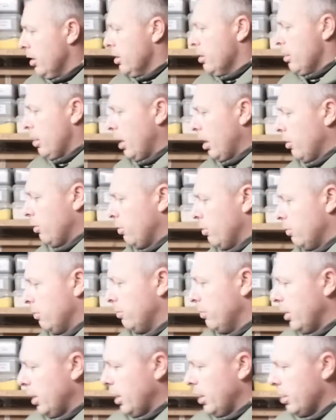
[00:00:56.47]
So,
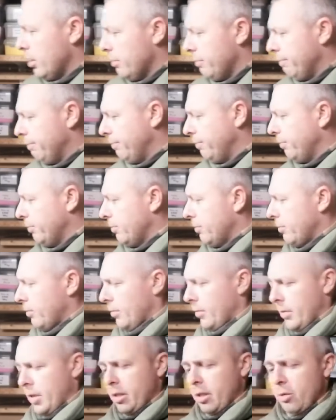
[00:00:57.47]
right,
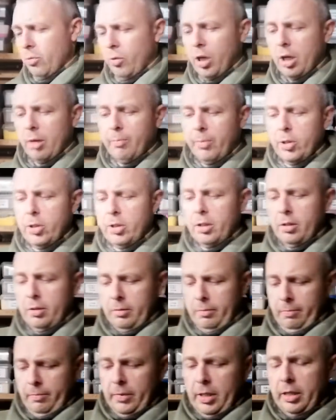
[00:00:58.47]
this is what I
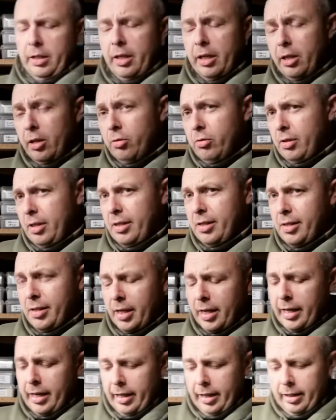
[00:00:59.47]
bought, and they're used in
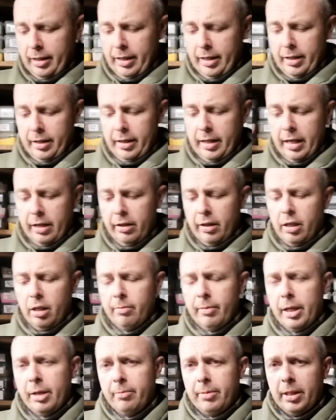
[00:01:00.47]
sea angling. Now, they
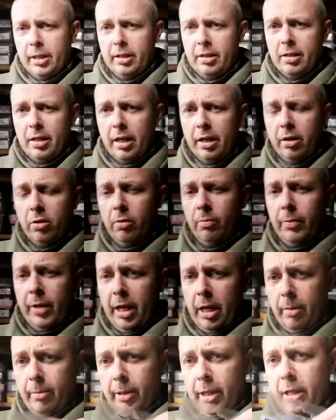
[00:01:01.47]
are made by the same company, I